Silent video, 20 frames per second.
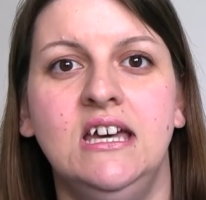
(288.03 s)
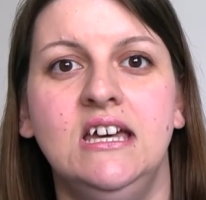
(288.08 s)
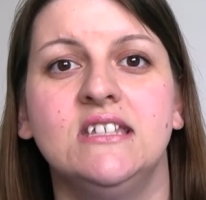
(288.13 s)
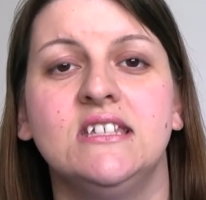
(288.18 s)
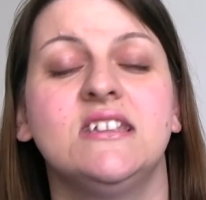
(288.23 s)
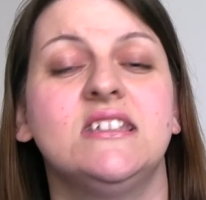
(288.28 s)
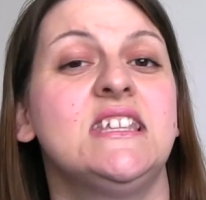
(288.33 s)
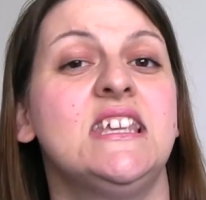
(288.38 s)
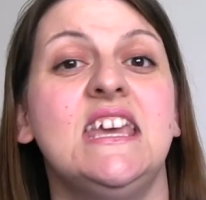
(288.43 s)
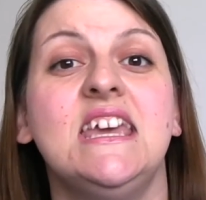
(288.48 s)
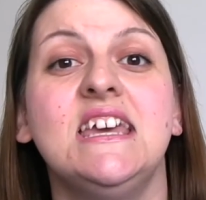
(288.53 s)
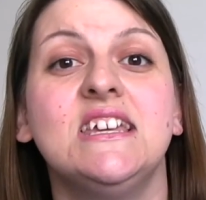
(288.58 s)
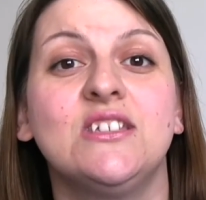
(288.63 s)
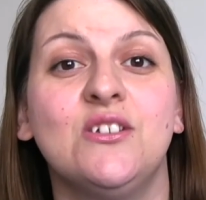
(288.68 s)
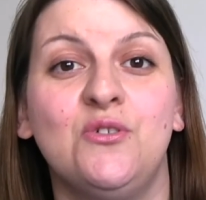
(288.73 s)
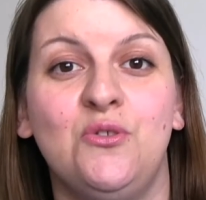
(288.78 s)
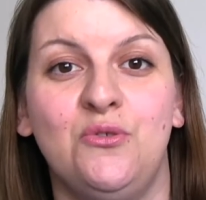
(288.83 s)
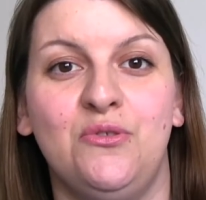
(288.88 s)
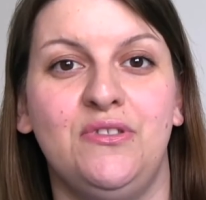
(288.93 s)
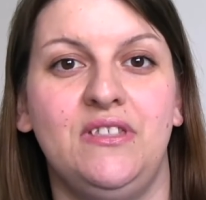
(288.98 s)
So see it as
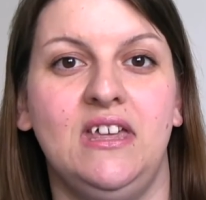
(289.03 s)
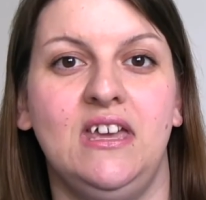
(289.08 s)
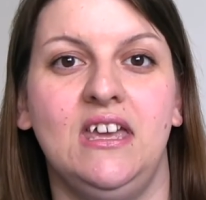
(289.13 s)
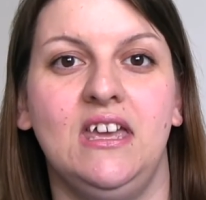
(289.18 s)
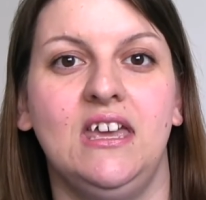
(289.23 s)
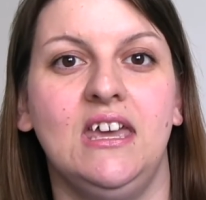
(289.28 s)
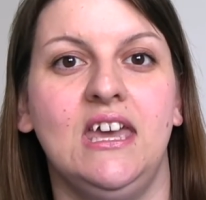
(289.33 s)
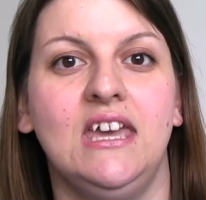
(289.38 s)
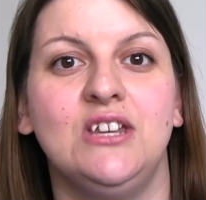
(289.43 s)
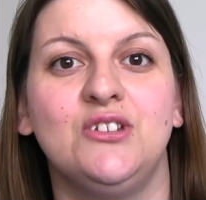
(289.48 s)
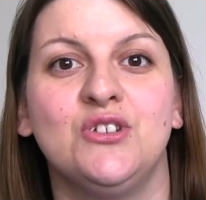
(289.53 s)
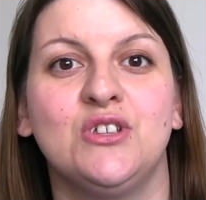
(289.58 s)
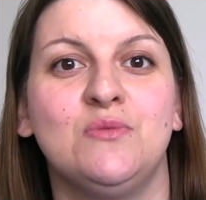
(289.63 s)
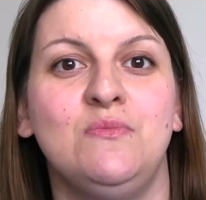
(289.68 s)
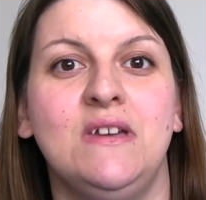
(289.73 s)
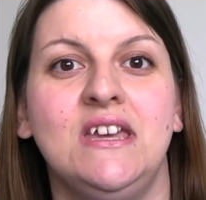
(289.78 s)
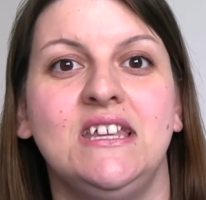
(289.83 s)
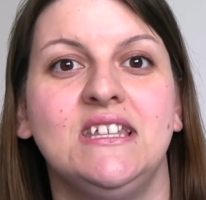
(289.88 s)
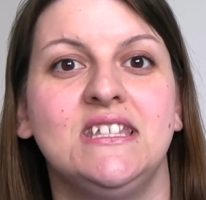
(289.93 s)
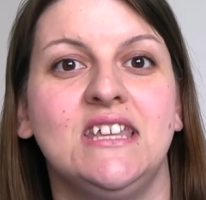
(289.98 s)
a good thing. It
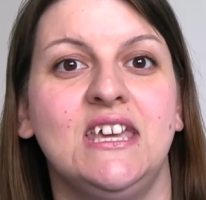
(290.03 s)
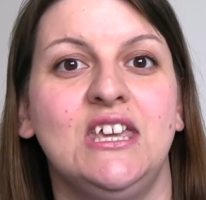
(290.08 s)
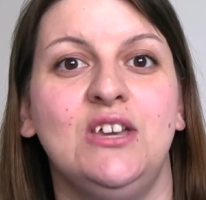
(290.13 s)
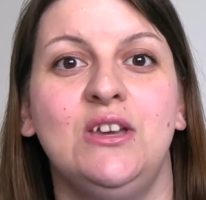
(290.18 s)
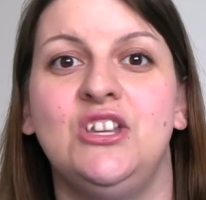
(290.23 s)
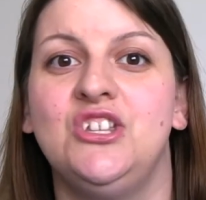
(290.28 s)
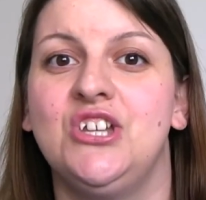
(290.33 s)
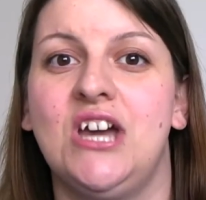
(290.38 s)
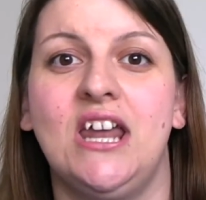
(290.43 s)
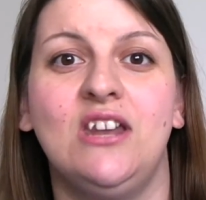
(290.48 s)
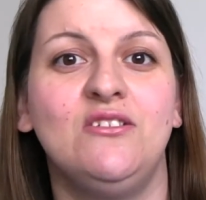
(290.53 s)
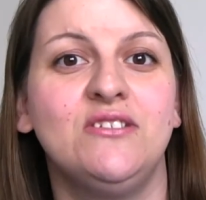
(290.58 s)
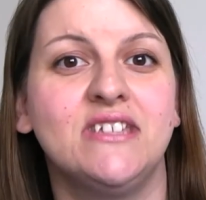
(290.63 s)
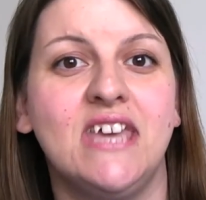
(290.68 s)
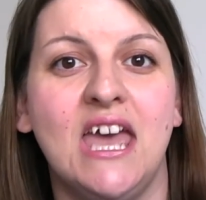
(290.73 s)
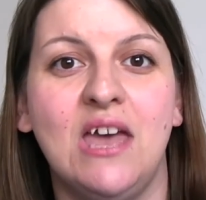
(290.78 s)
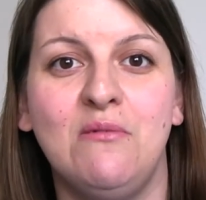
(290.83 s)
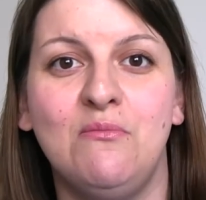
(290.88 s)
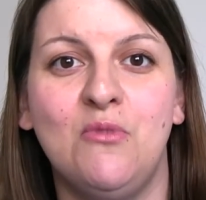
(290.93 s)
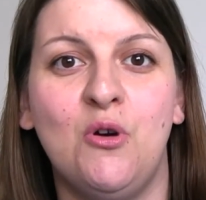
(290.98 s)
just means that your channel's
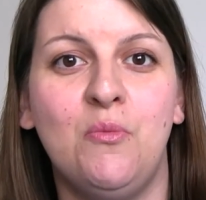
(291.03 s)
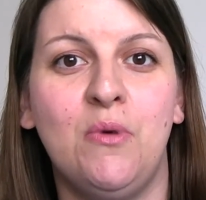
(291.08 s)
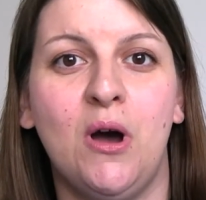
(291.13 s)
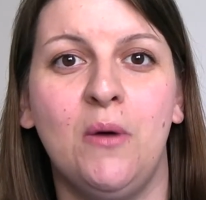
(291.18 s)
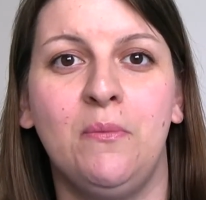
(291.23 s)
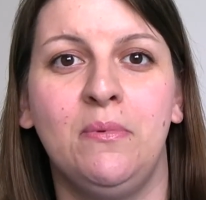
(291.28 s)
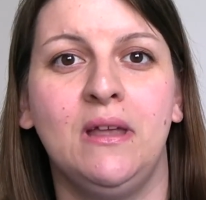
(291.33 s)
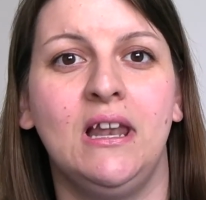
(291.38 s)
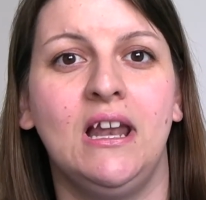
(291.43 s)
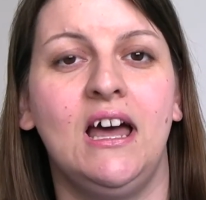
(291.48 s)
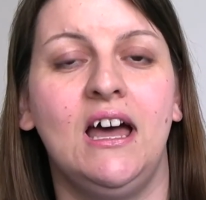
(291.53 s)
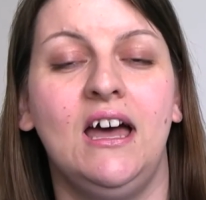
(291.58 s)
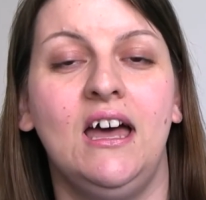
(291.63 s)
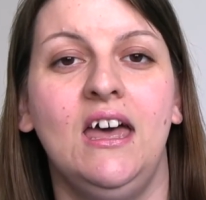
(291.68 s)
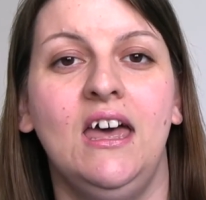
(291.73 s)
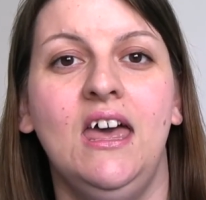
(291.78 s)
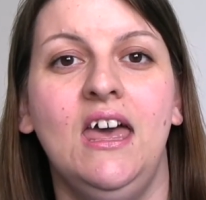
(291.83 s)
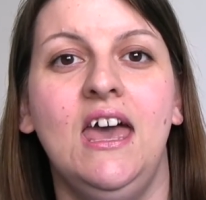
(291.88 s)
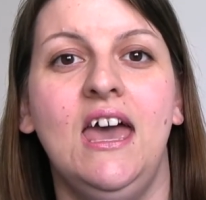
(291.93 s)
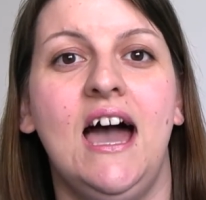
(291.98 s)
getting more popular